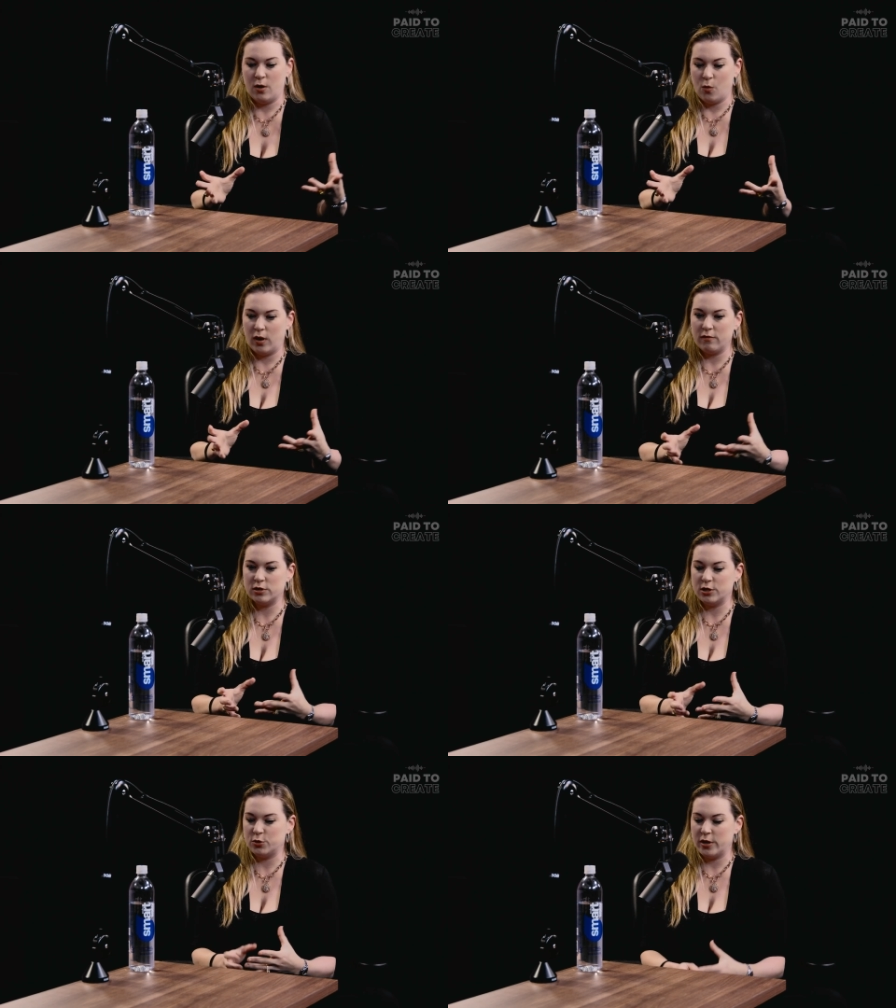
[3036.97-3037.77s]
whatever
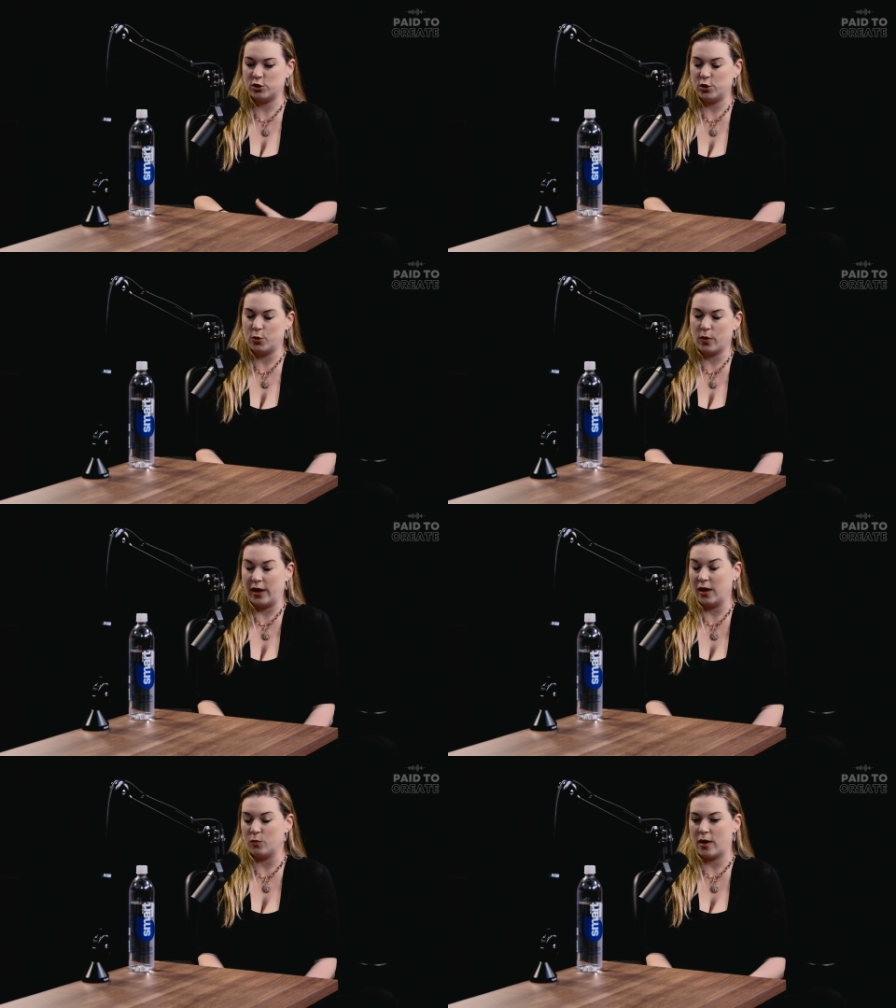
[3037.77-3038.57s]
situation you're
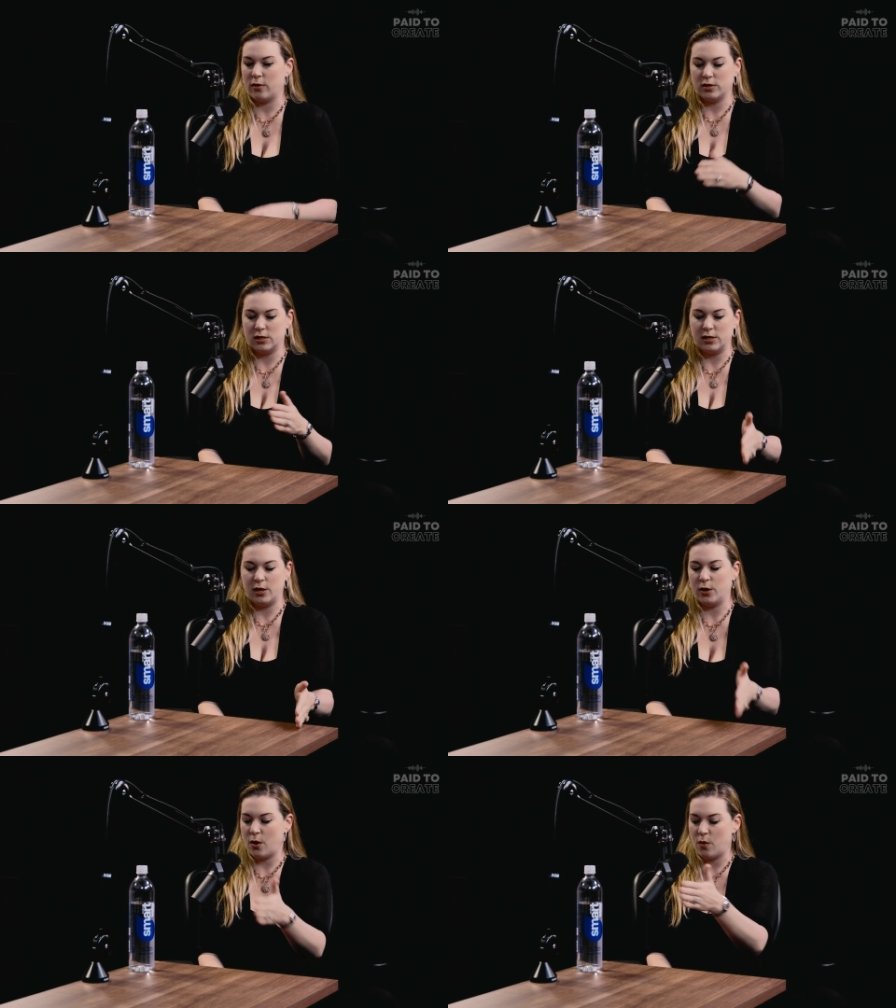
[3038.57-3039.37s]
in, whether it's a
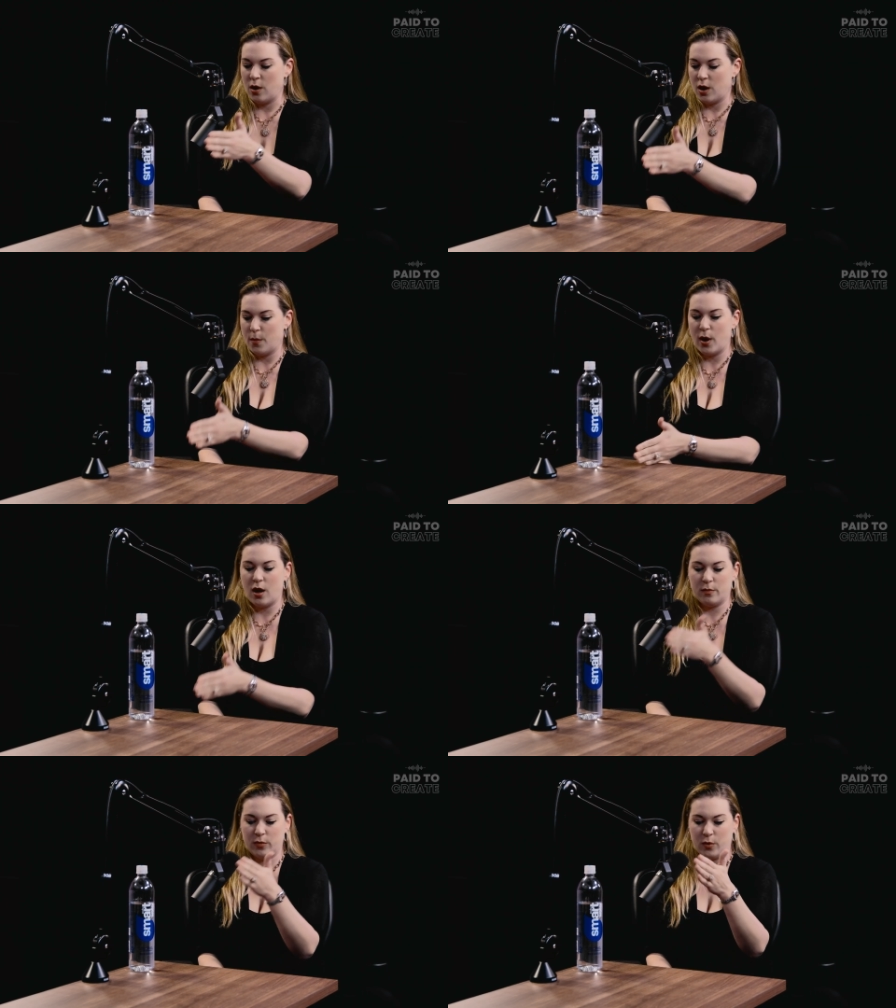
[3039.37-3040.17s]
CEO, a
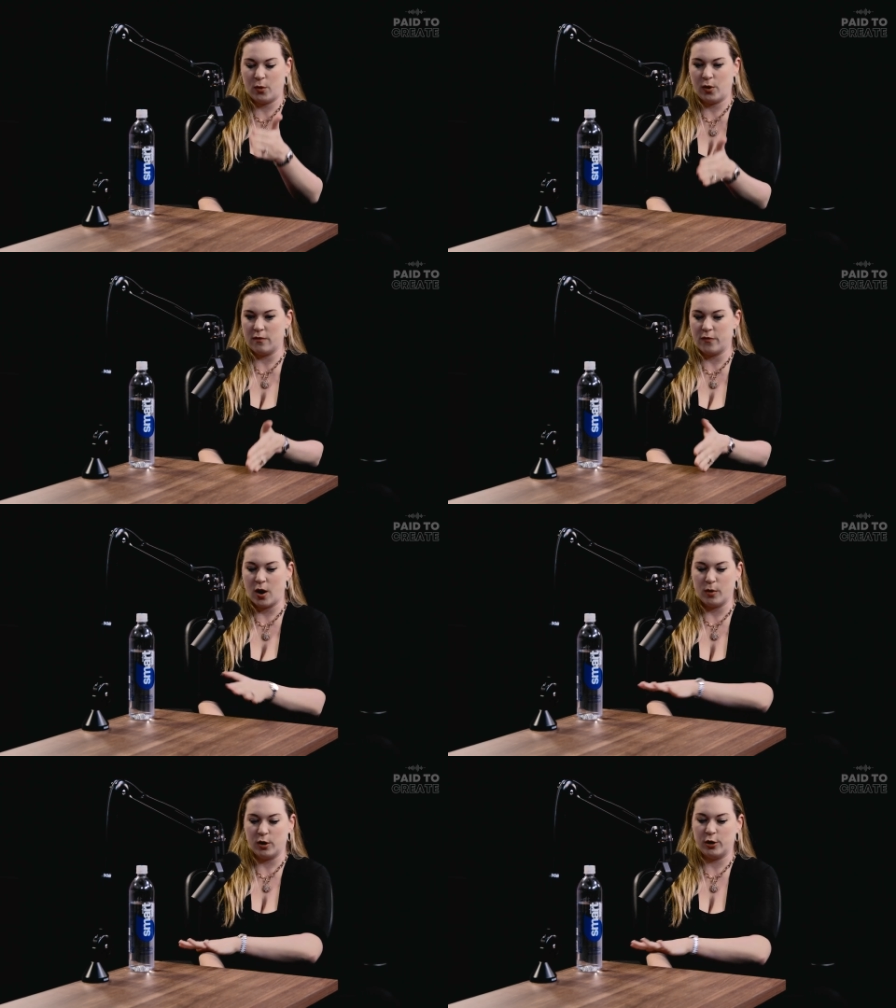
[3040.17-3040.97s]
mom, or a farmer.